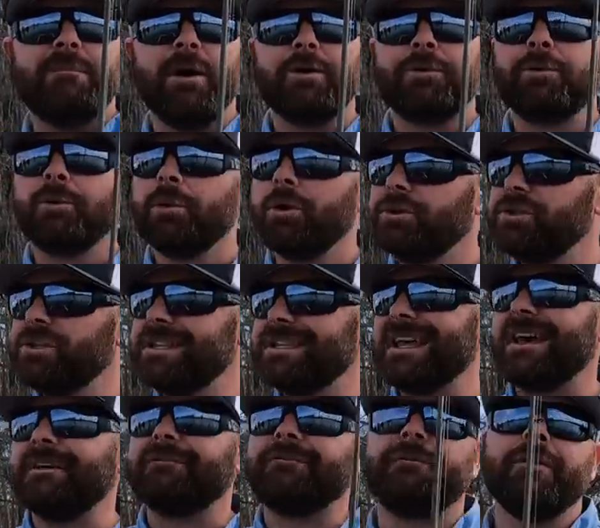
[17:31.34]
of both worlds. You get
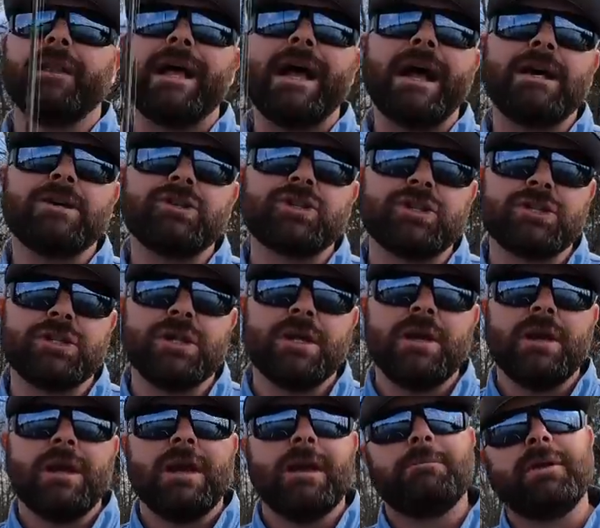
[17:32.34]
that flash,
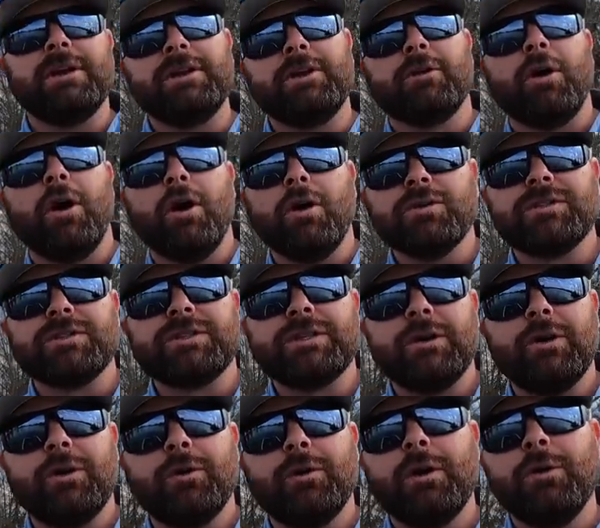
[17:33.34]
but you're
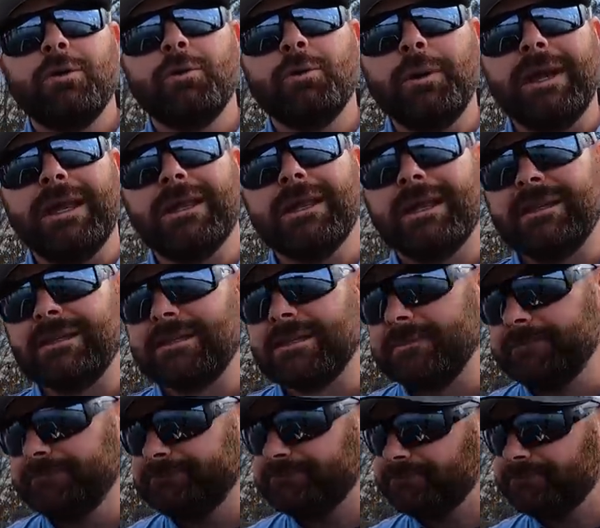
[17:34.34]
also weedless.